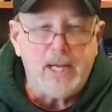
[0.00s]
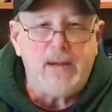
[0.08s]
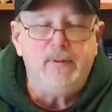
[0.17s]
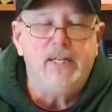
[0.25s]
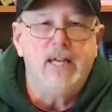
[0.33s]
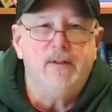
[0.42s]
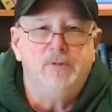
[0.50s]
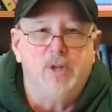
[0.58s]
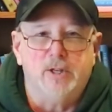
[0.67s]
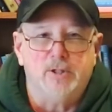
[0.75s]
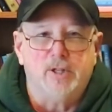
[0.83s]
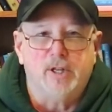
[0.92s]
David
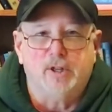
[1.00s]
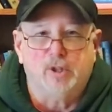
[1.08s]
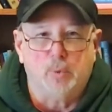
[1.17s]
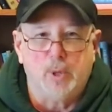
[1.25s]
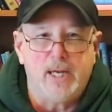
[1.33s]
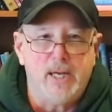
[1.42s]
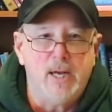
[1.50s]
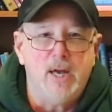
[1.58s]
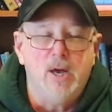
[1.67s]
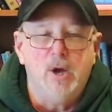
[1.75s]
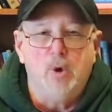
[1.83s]
gives us three